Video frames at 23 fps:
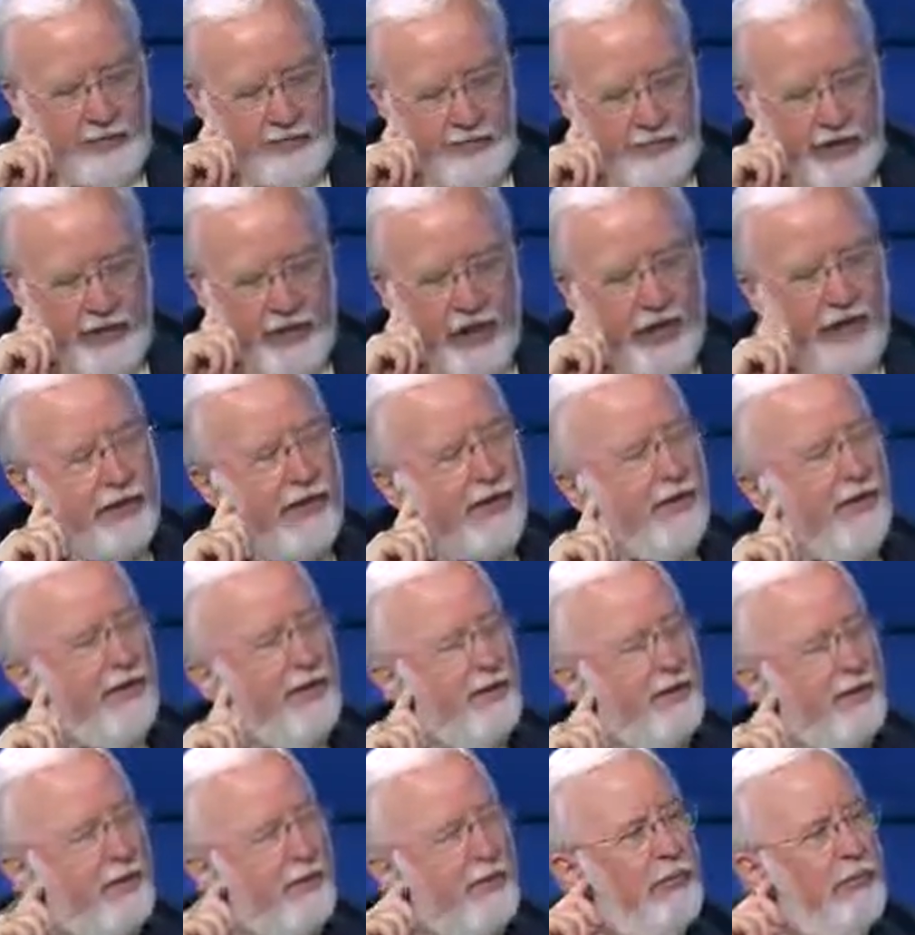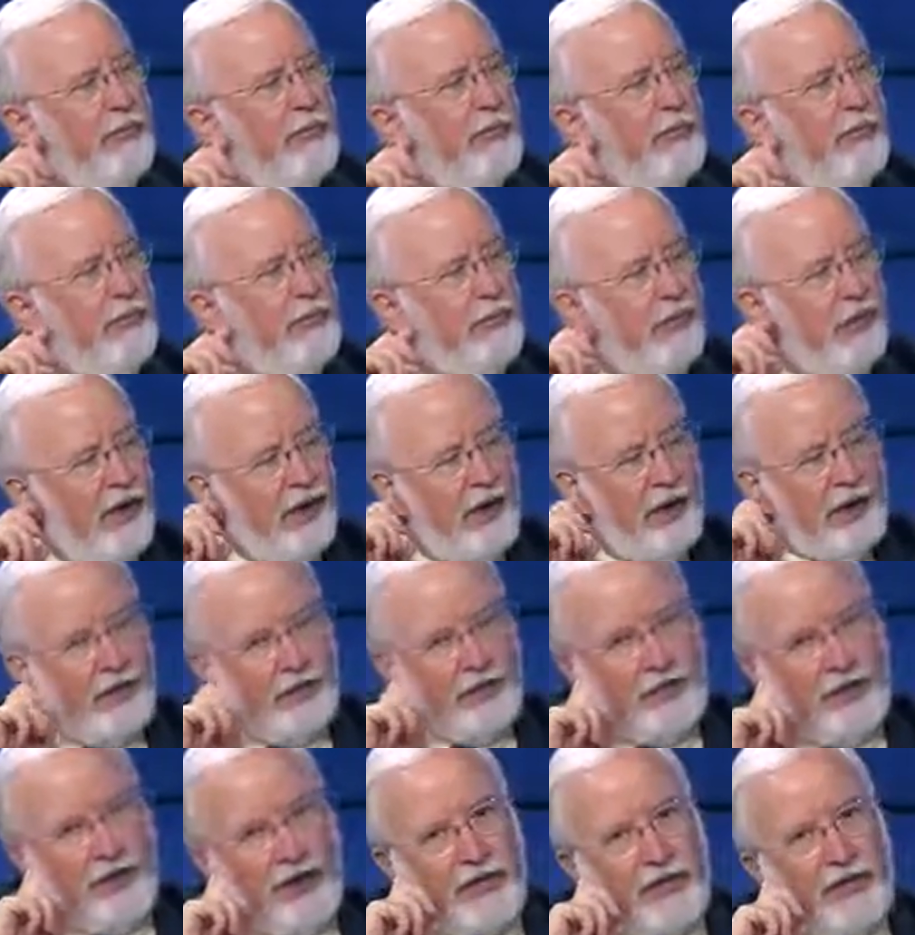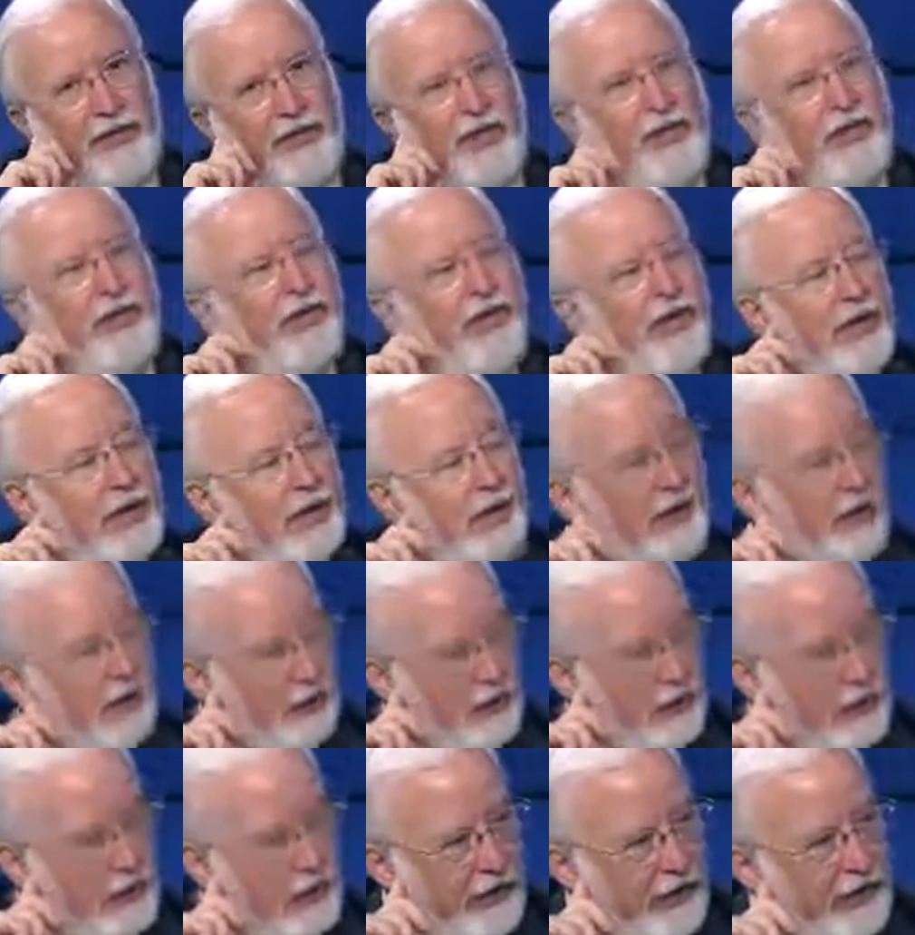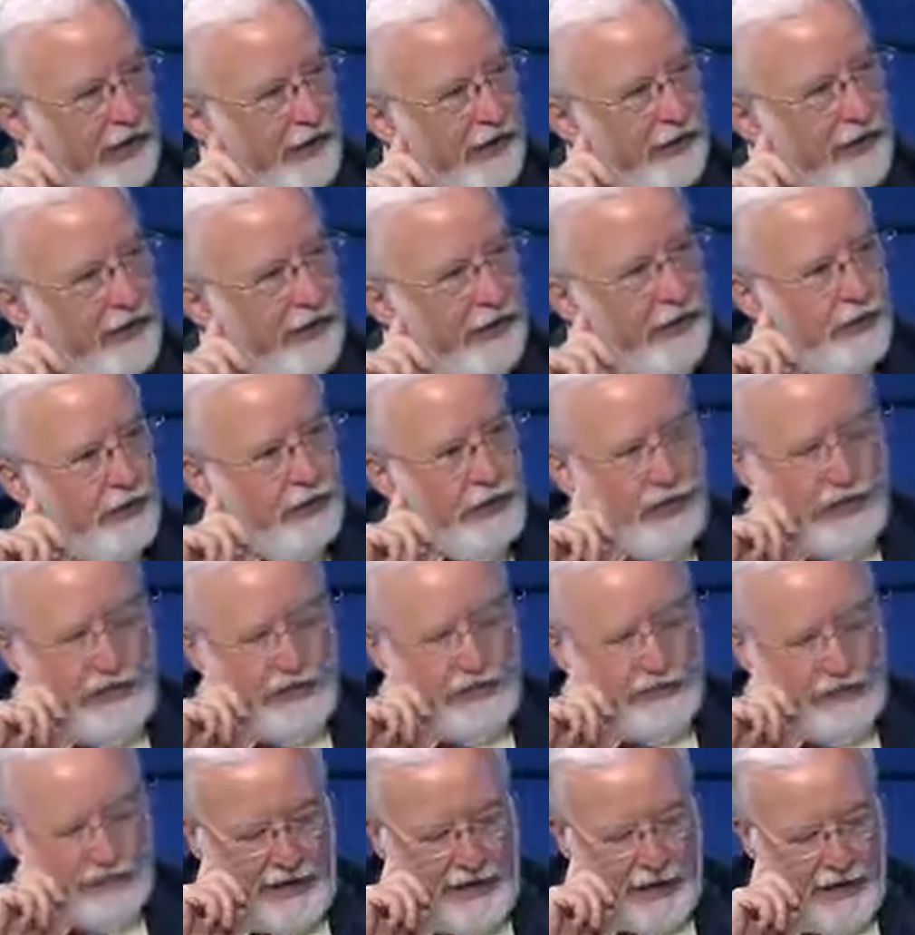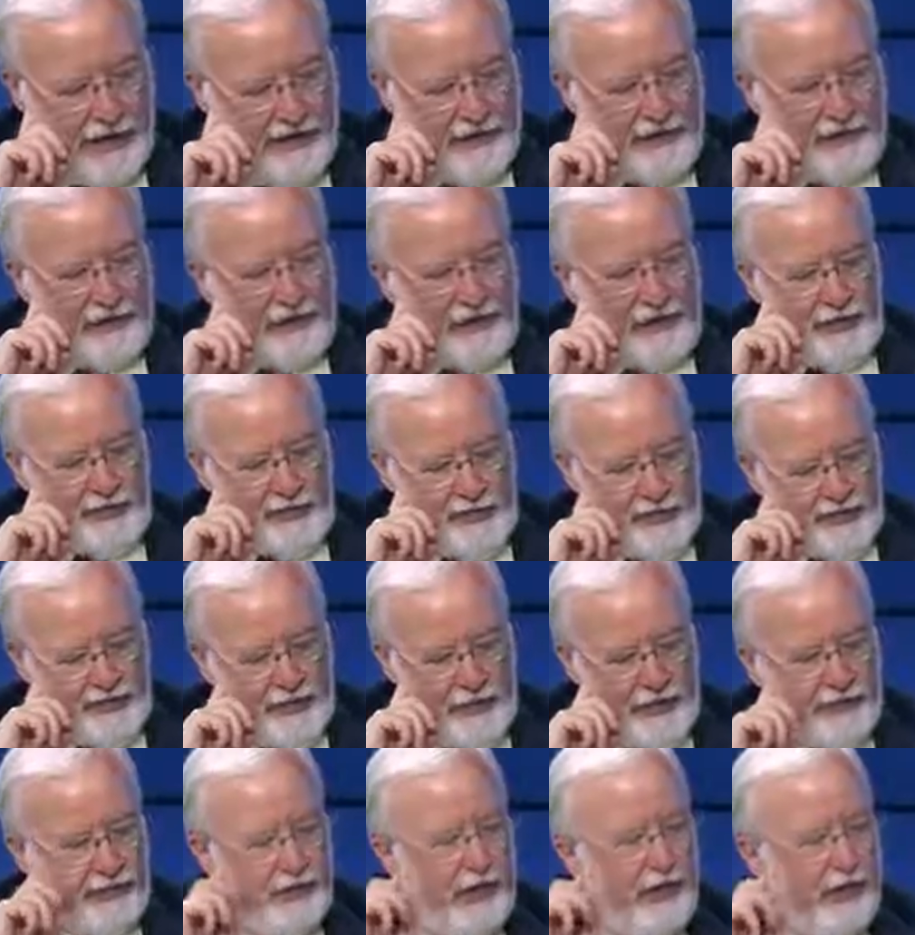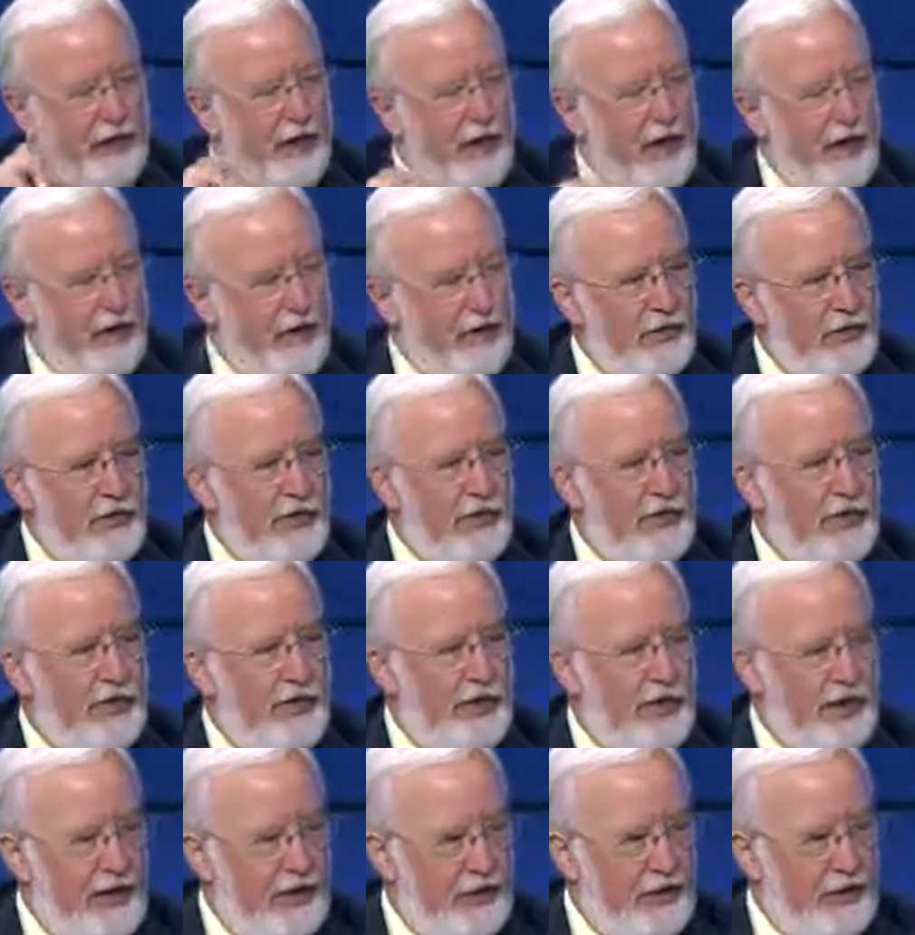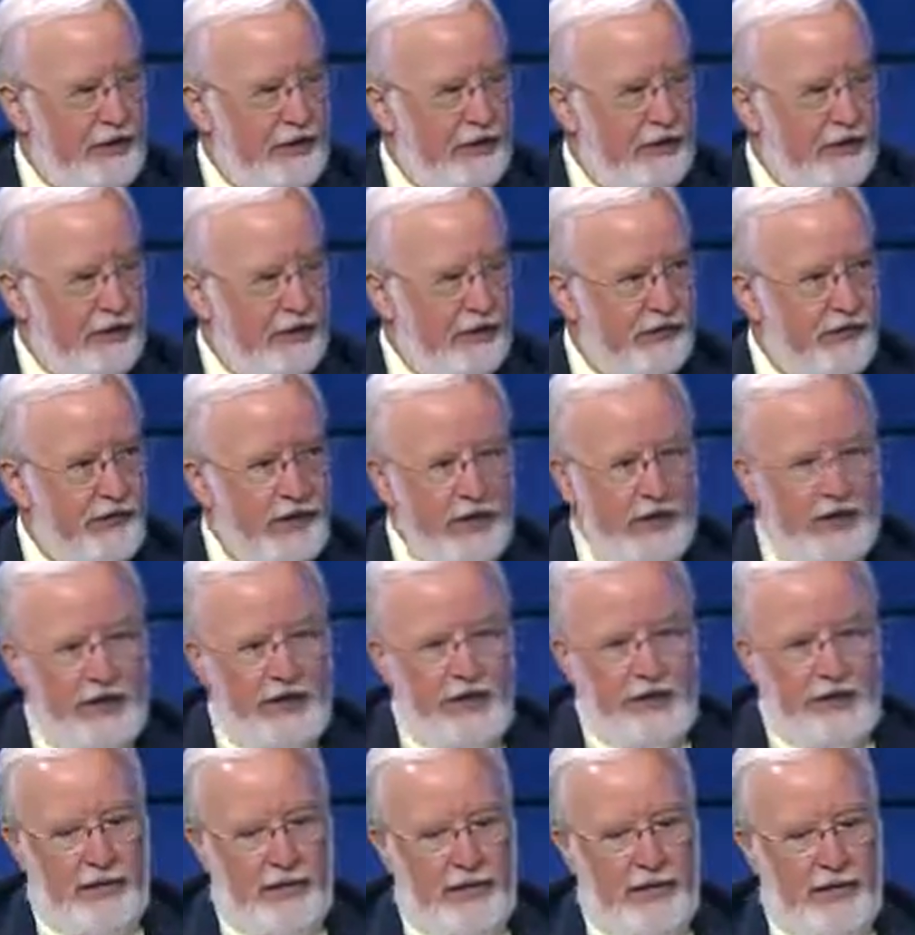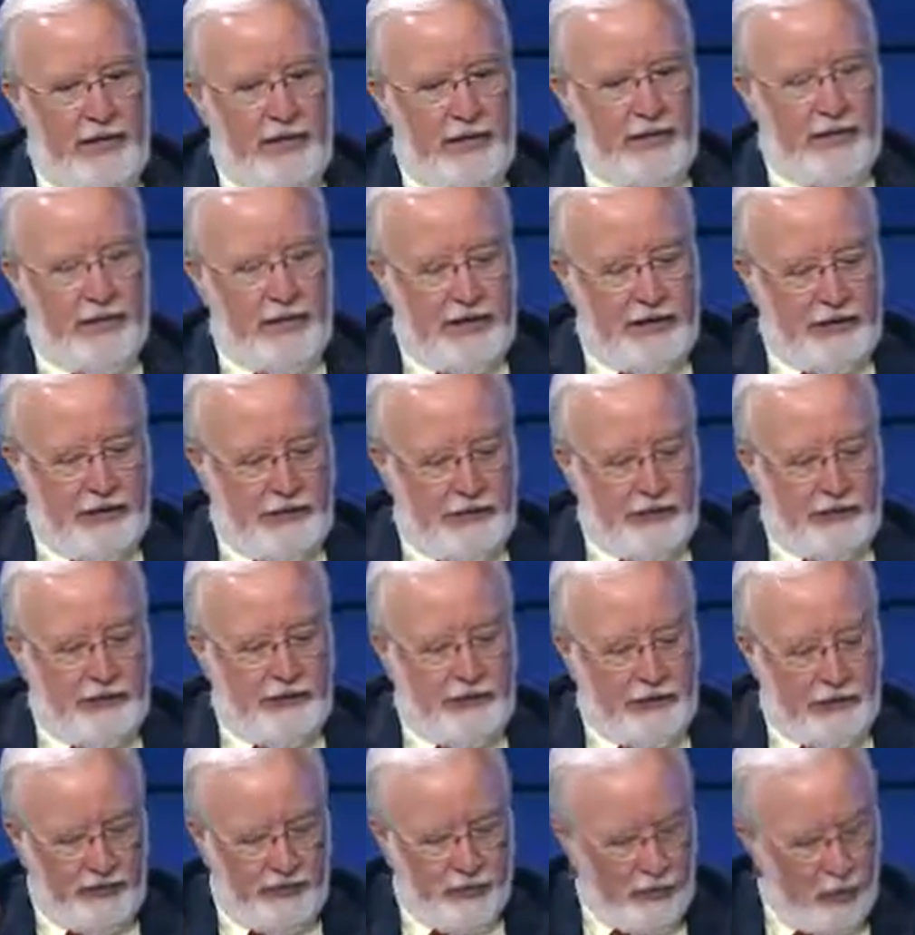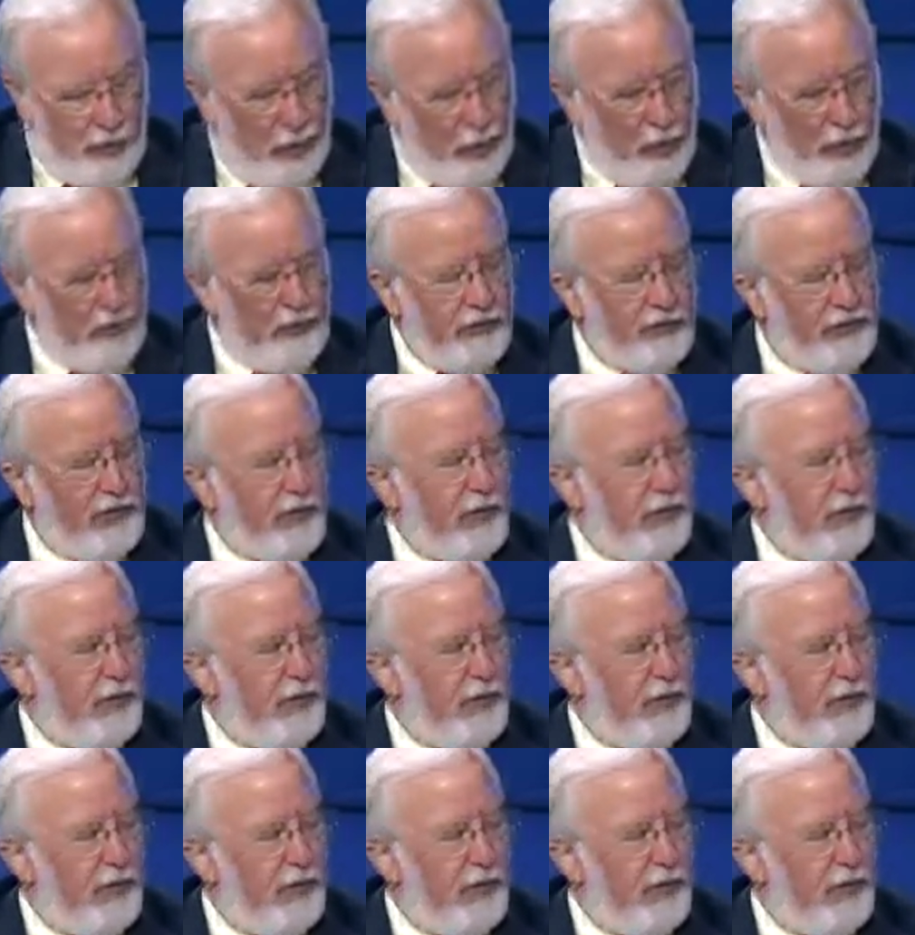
That idea translates easily into a document, that is a documentary evidence that supports the